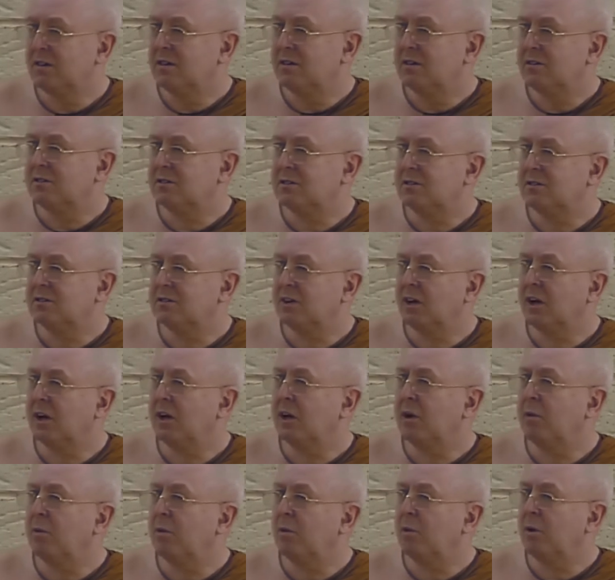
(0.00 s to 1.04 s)
It's the
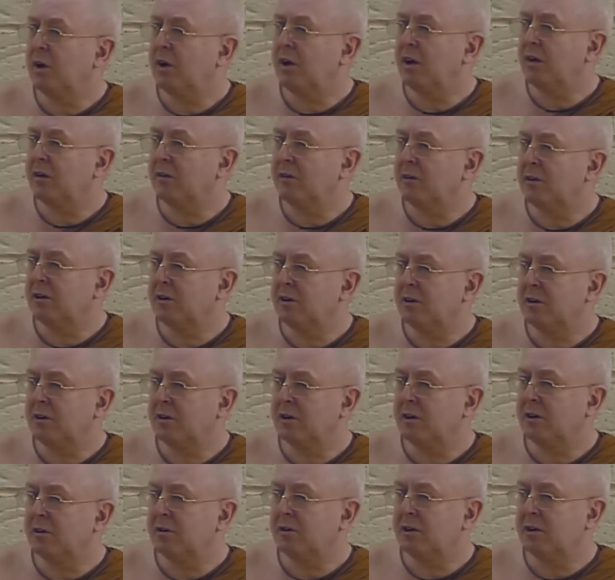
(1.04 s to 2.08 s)
same way
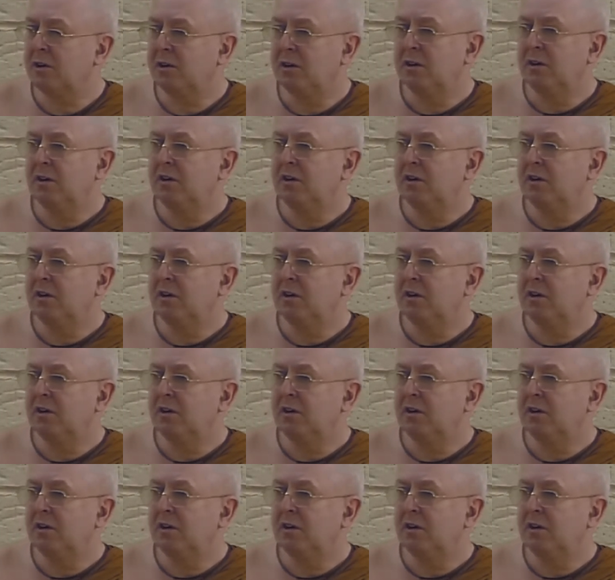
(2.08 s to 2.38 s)
that